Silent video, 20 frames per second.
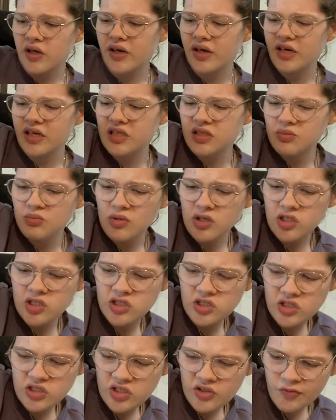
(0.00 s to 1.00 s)
it's much
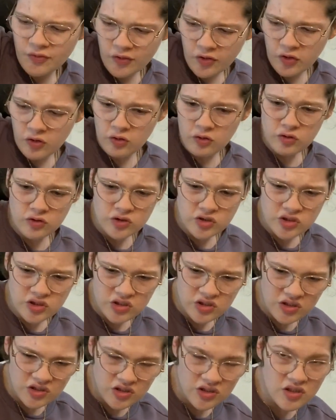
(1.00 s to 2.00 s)
difficult
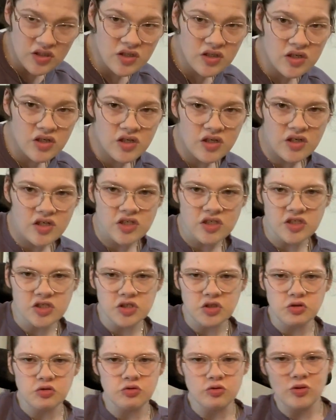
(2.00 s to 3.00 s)

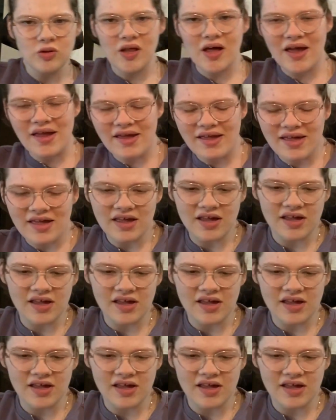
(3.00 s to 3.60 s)
to like